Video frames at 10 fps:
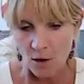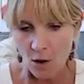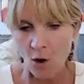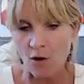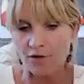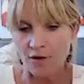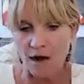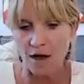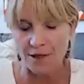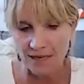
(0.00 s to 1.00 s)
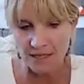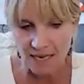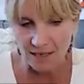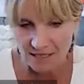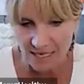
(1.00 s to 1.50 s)
overall things
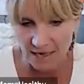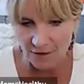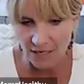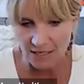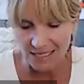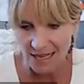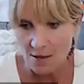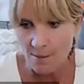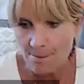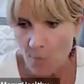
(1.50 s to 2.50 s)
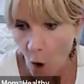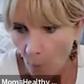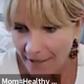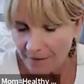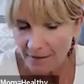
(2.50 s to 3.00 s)
outside of us in the
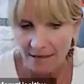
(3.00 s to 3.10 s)
moment,